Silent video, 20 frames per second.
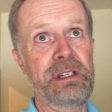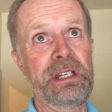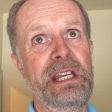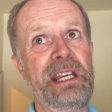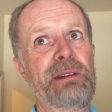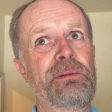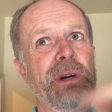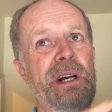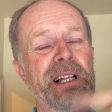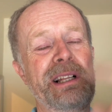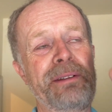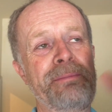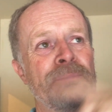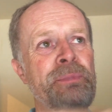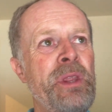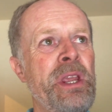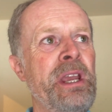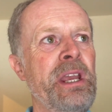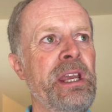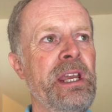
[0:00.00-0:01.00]
well,
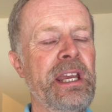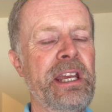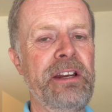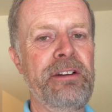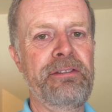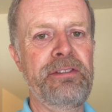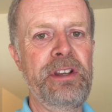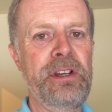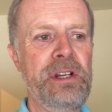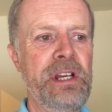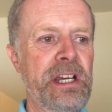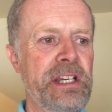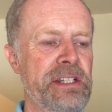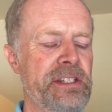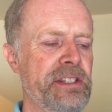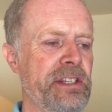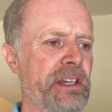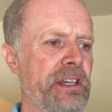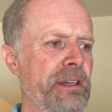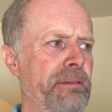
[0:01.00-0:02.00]
in a few days'
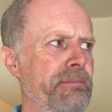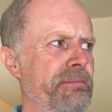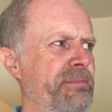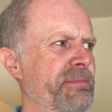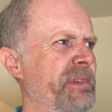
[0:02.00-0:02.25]
time.